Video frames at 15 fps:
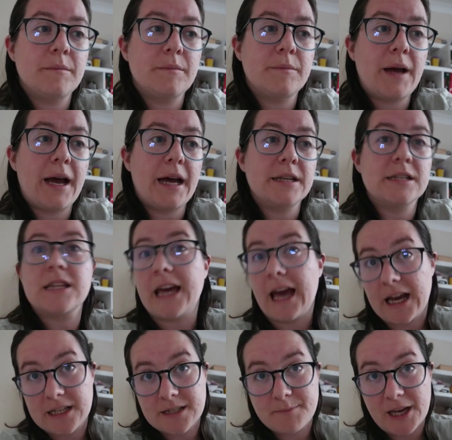they
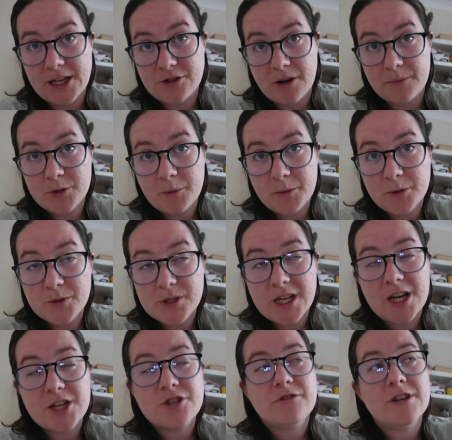had major abdominal
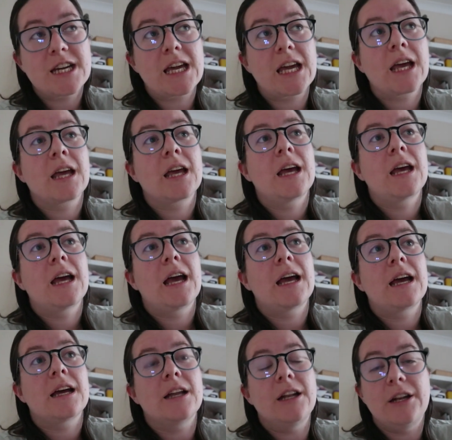surgery.
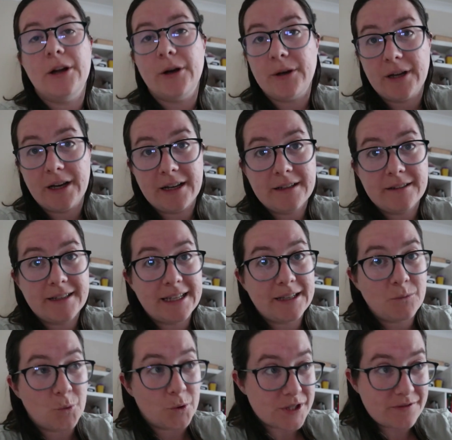Lola
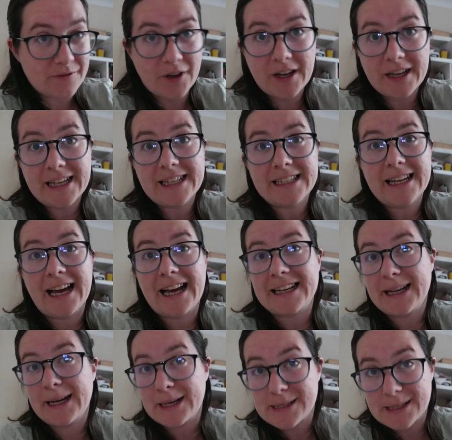was fine and
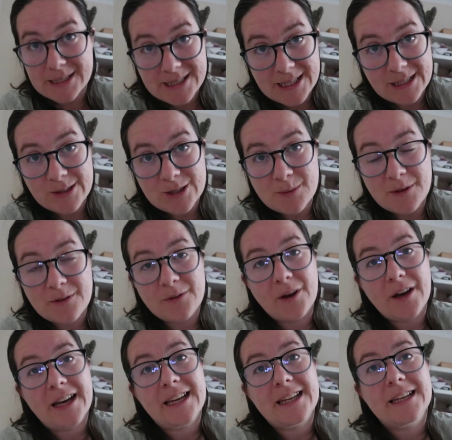has continued to be
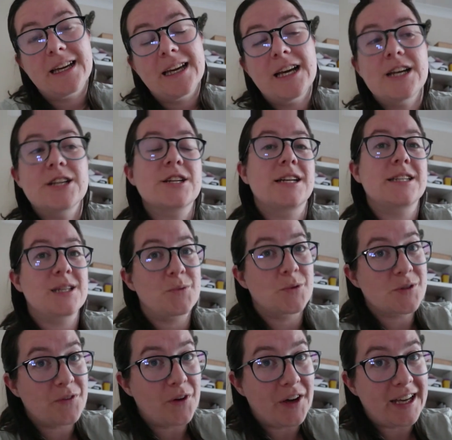fine. Chanty was
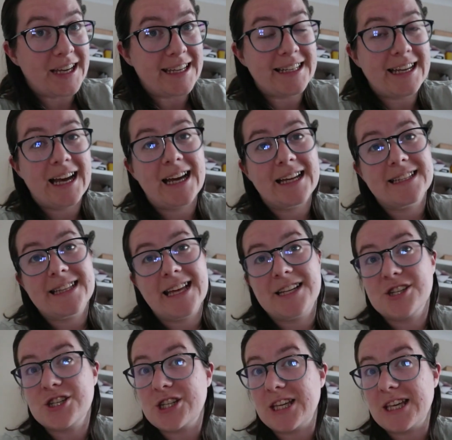fine, and then
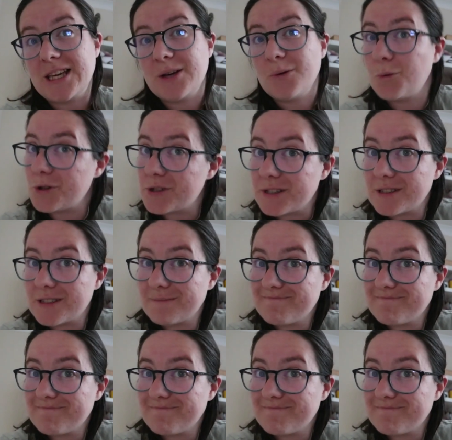she wasn't.